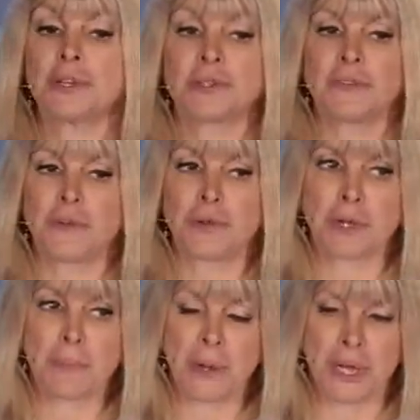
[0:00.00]
new. So if you
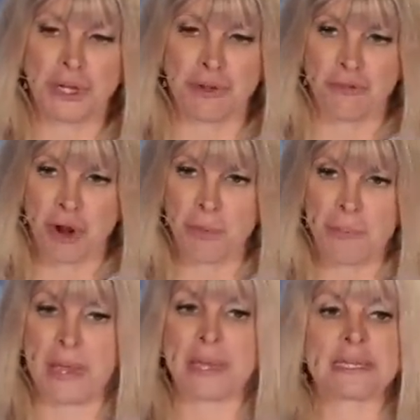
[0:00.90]
combine
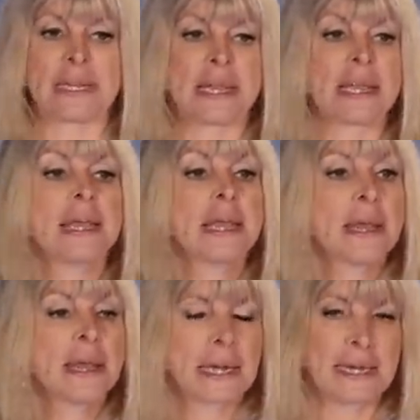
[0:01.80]
neurobics, like
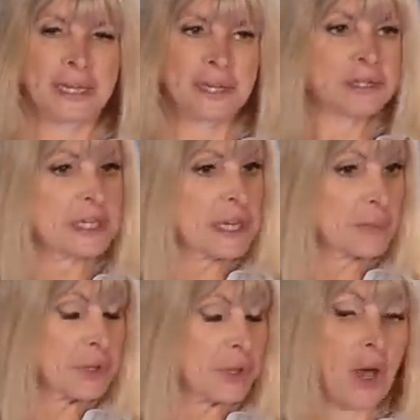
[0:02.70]
cleaning your
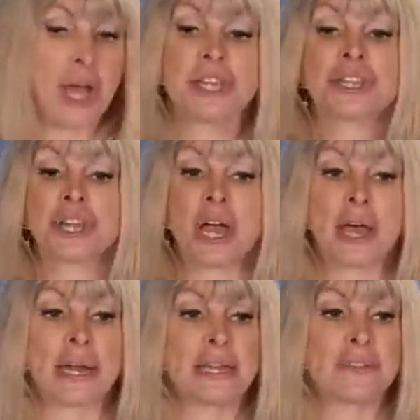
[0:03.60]
teeth with your eyes
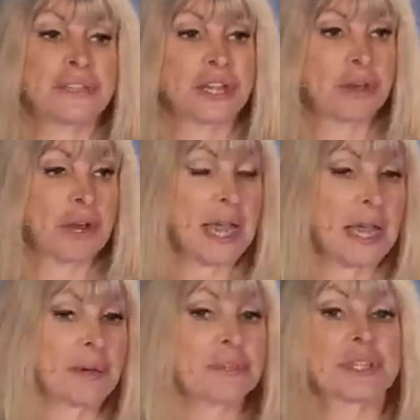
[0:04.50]
shut and lifting your
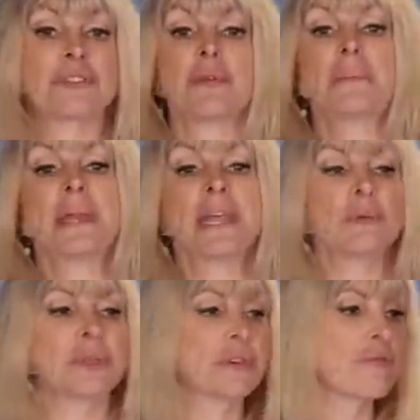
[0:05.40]
leg up just for a
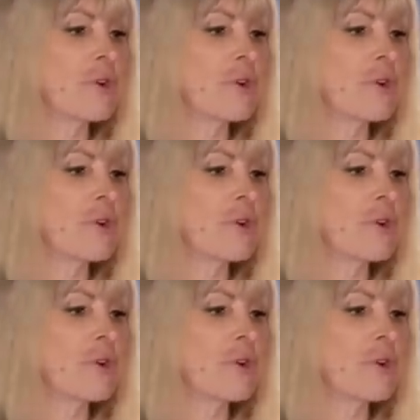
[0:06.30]
minute with the